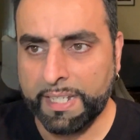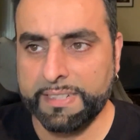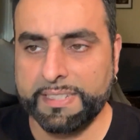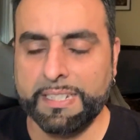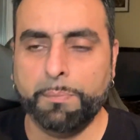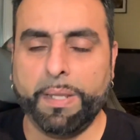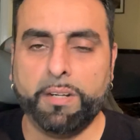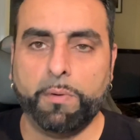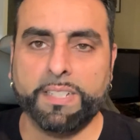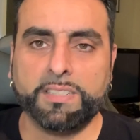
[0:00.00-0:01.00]
As
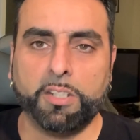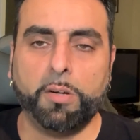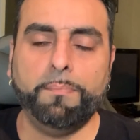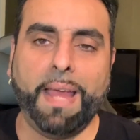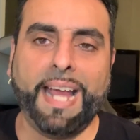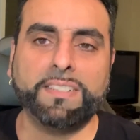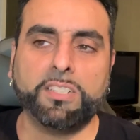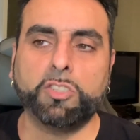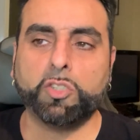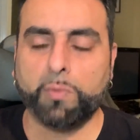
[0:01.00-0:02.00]
independent wrestler
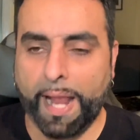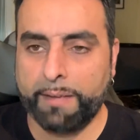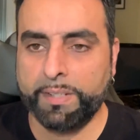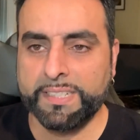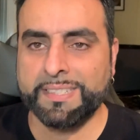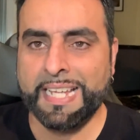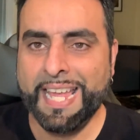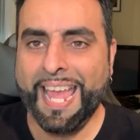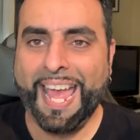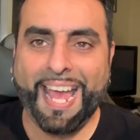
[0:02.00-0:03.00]
Matt Travis
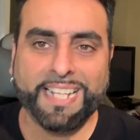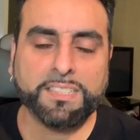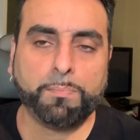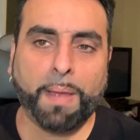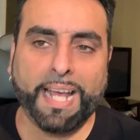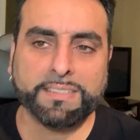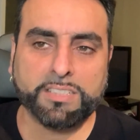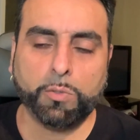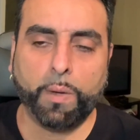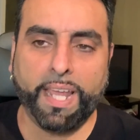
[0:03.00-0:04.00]
has
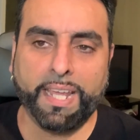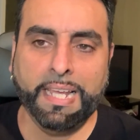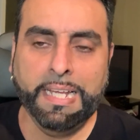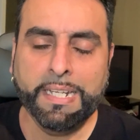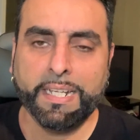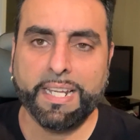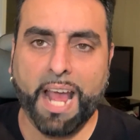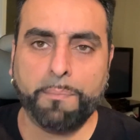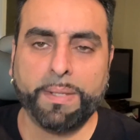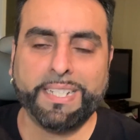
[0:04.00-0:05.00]
passed away. It
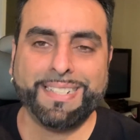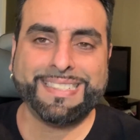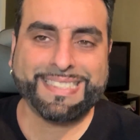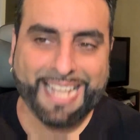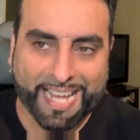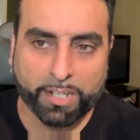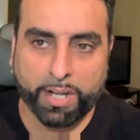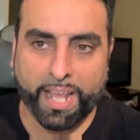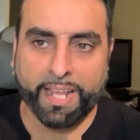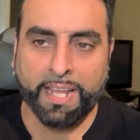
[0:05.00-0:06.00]
happened
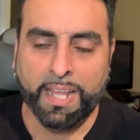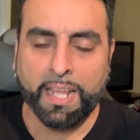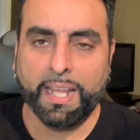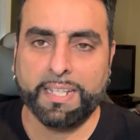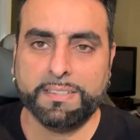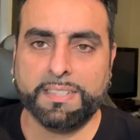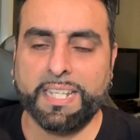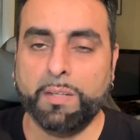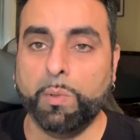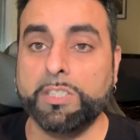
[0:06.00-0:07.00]
Saturday as
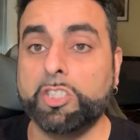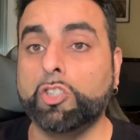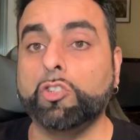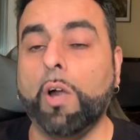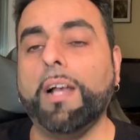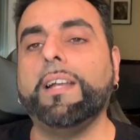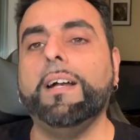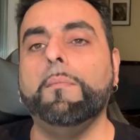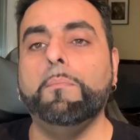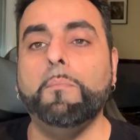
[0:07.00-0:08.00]
he was struck
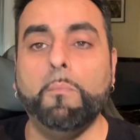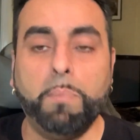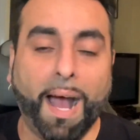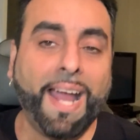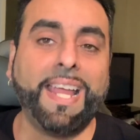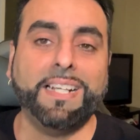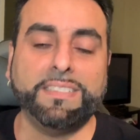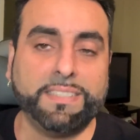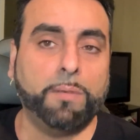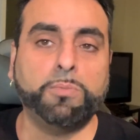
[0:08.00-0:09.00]
by a
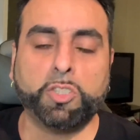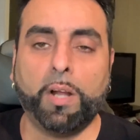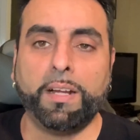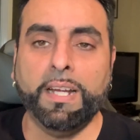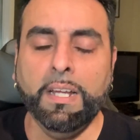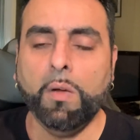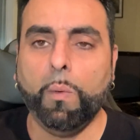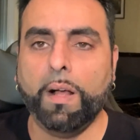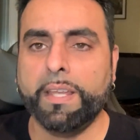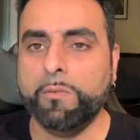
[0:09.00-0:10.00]
dump truck
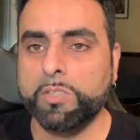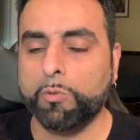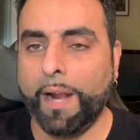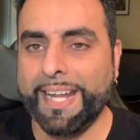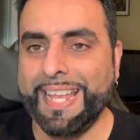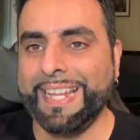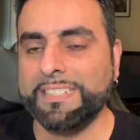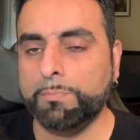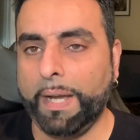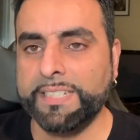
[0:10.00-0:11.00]
while he was riding his
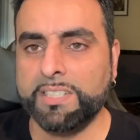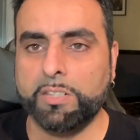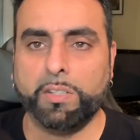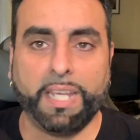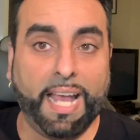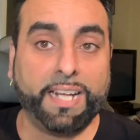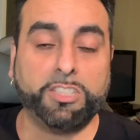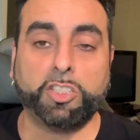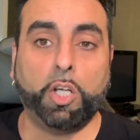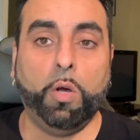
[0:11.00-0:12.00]
bicycle. He had a
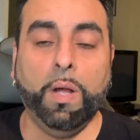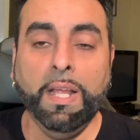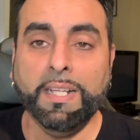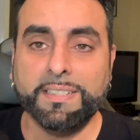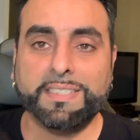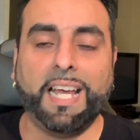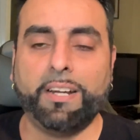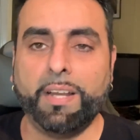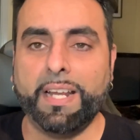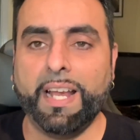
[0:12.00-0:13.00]
show
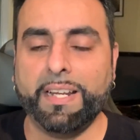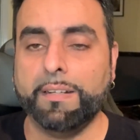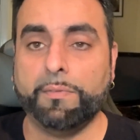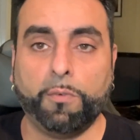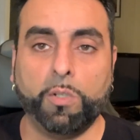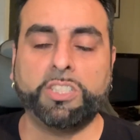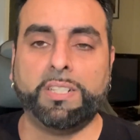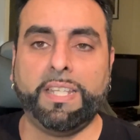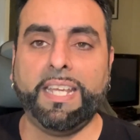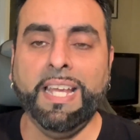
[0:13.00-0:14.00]
Saturday night.
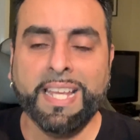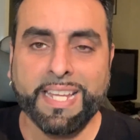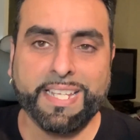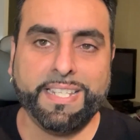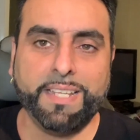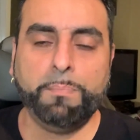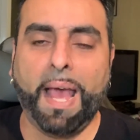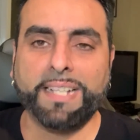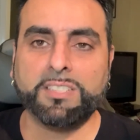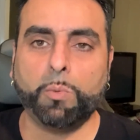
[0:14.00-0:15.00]
Unfortunately, he did
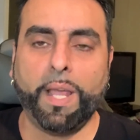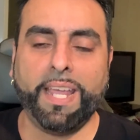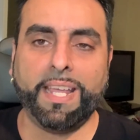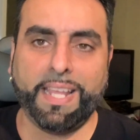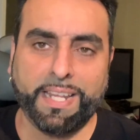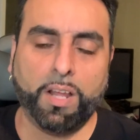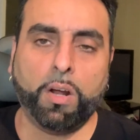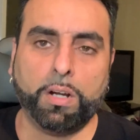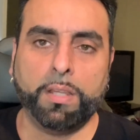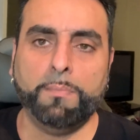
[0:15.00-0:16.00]
pass away in
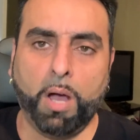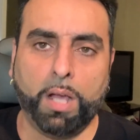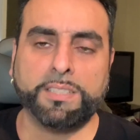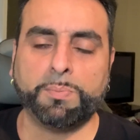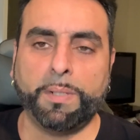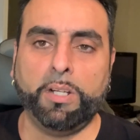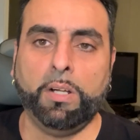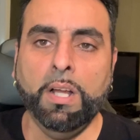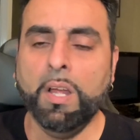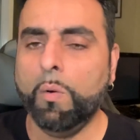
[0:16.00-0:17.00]
Harlem
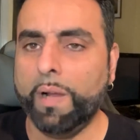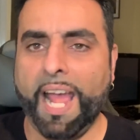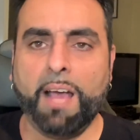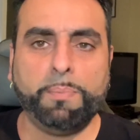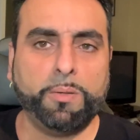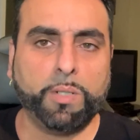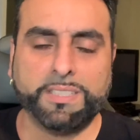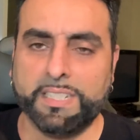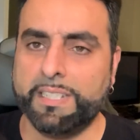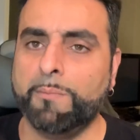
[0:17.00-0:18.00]
Hospital. What happened
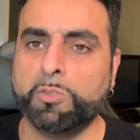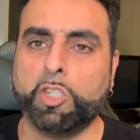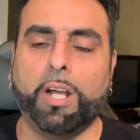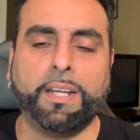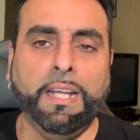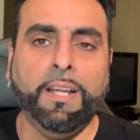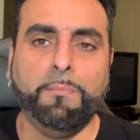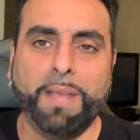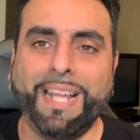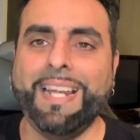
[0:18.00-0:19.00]
was a dump truck
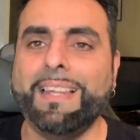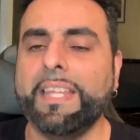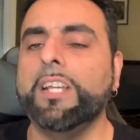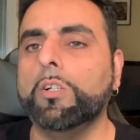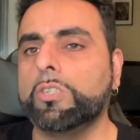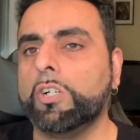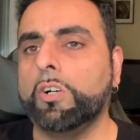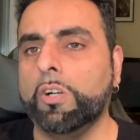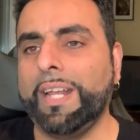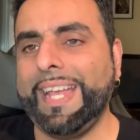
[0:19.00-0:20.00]
made an illegal
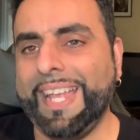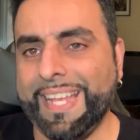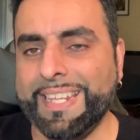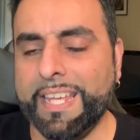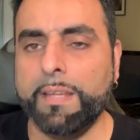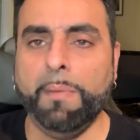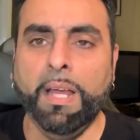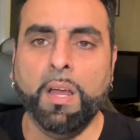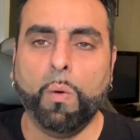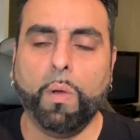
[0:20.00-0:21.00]
turn, hit him
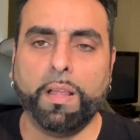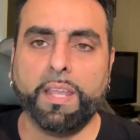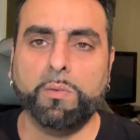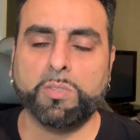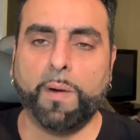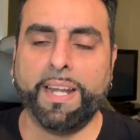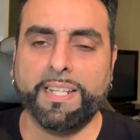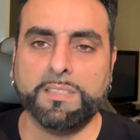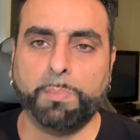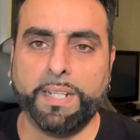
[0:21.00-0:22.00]
while he was riding
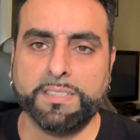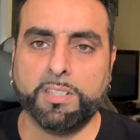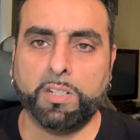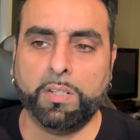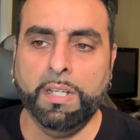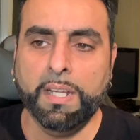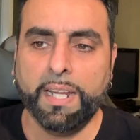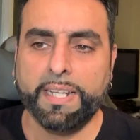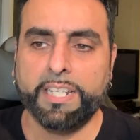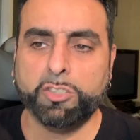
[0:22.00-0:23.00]
his bicycle,
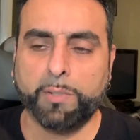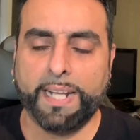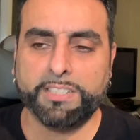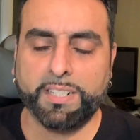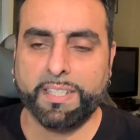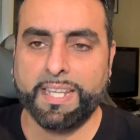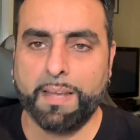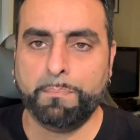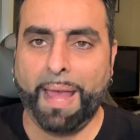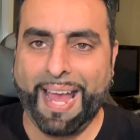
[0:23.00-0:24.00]
and he tragically
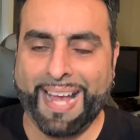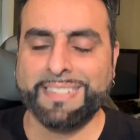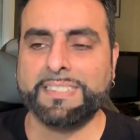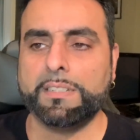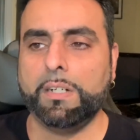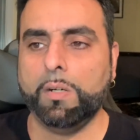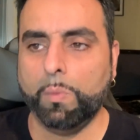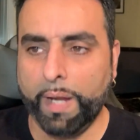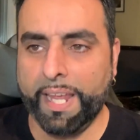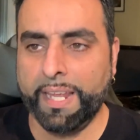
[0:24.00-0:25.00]
passed
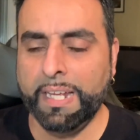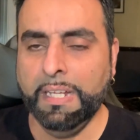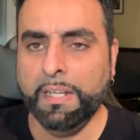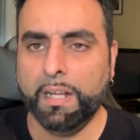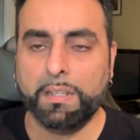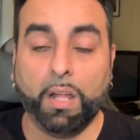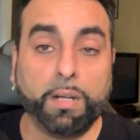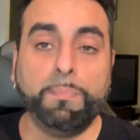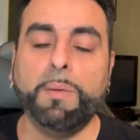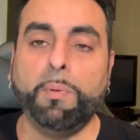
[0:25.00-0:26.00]
away. A lot
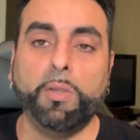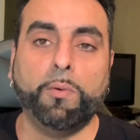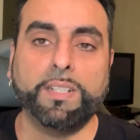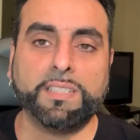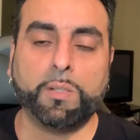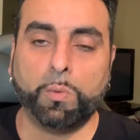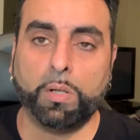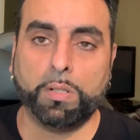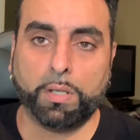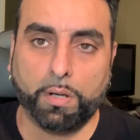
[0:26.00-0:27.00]
of people in the wrestling
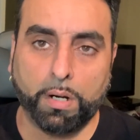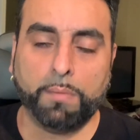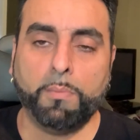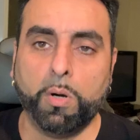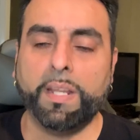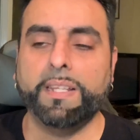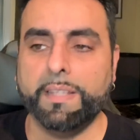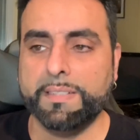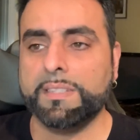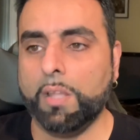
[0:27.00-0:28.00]
world are mourning
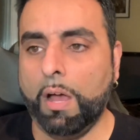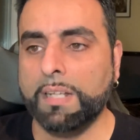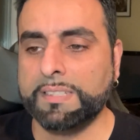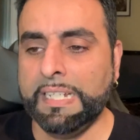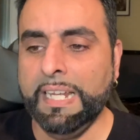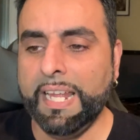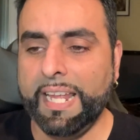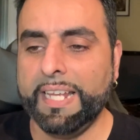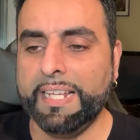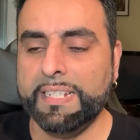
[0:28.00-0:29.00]
this loss,
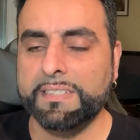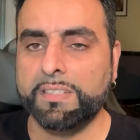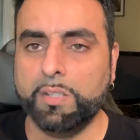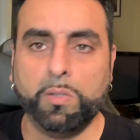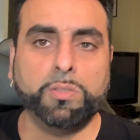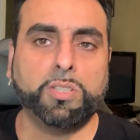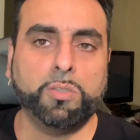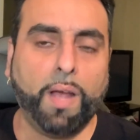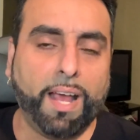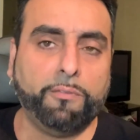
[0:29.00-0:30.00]
as those
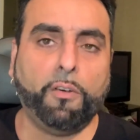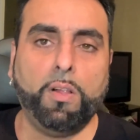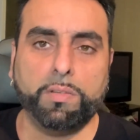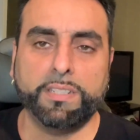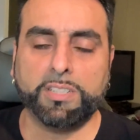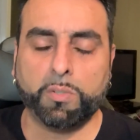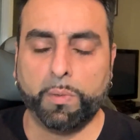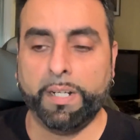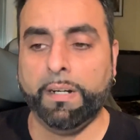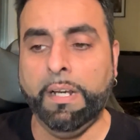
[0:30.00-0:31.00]
who have followed his
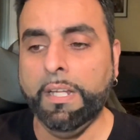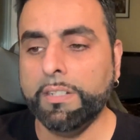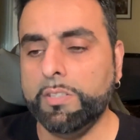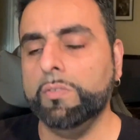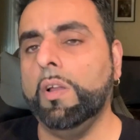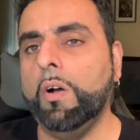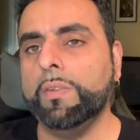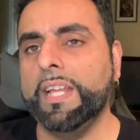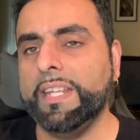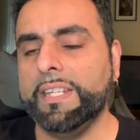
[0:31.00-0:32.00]
career do know
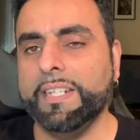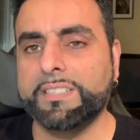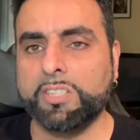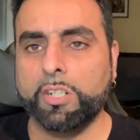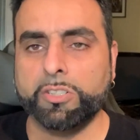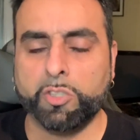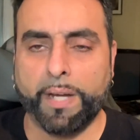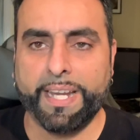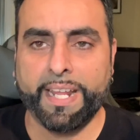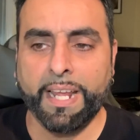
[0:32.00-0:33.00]
that he did start
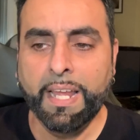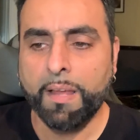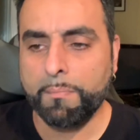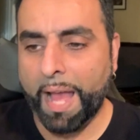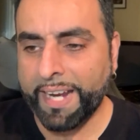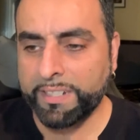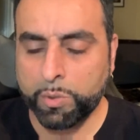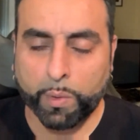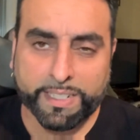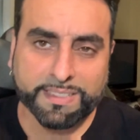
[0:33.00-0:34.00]
training back in
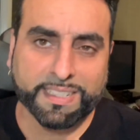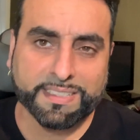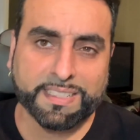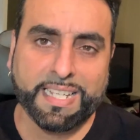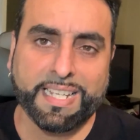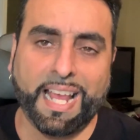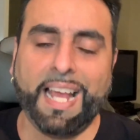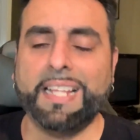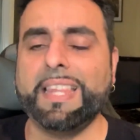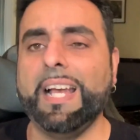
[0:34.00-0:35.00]
2016
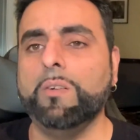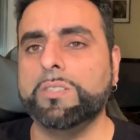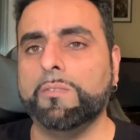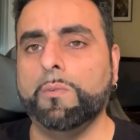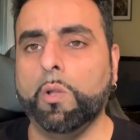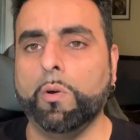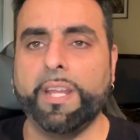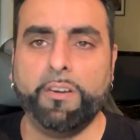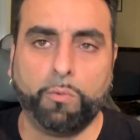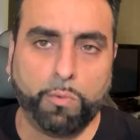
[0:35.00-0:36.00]
at the House of
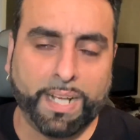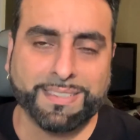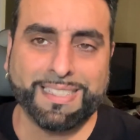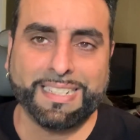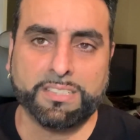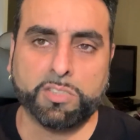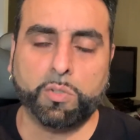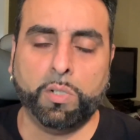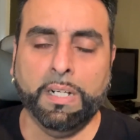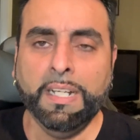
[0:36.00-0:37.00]
Glory Wrestling
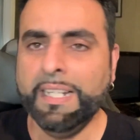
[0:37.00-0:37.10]
School.